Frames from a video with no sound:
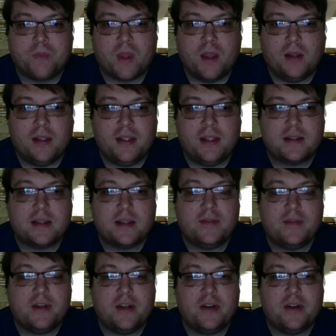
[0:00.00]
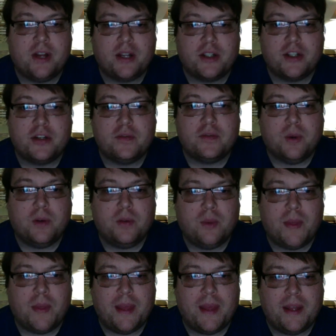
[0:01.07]
at least give an introduction of
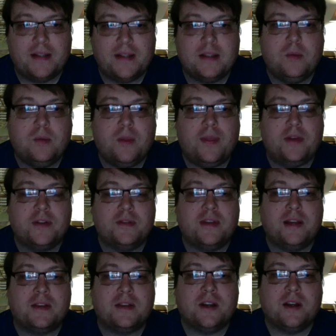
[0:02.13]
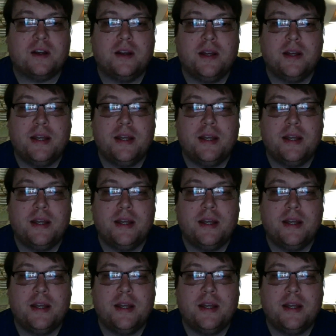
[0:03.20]
what that is and what those vows are.